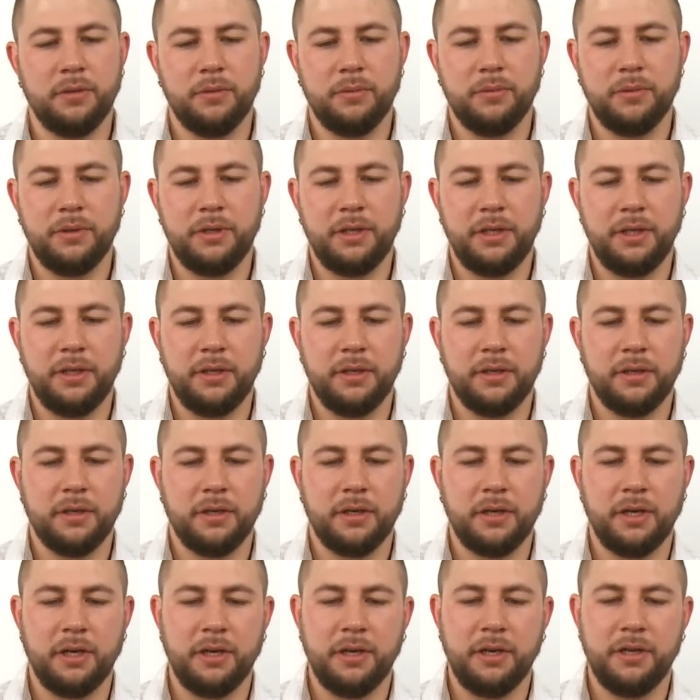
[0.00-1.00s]
We
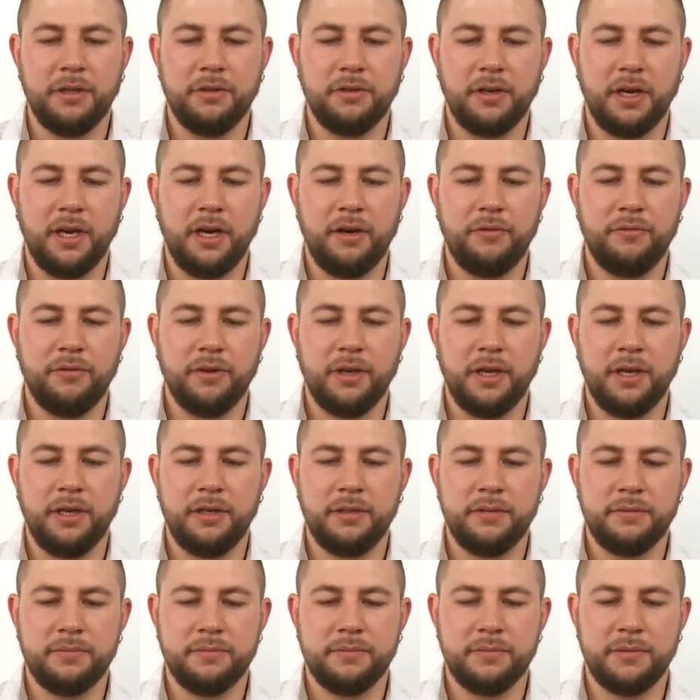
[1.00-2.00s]
cut it into half again,
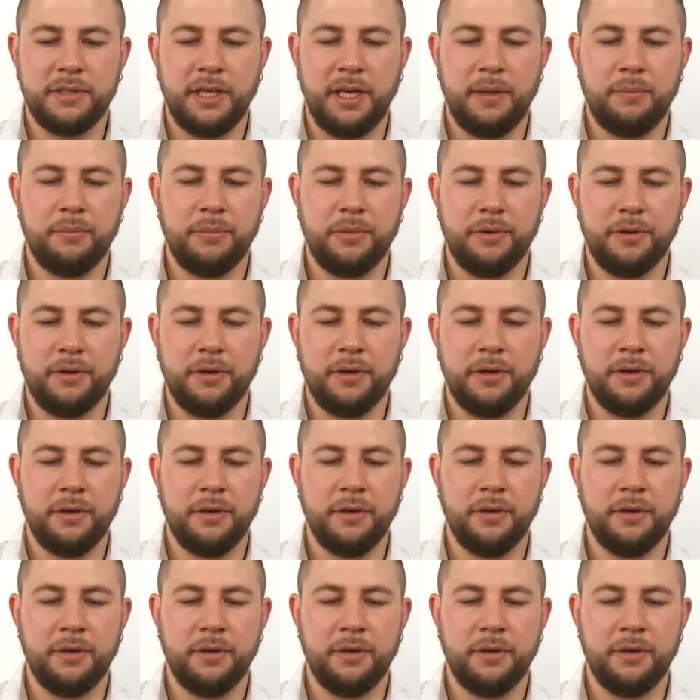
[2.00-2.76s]
tapered,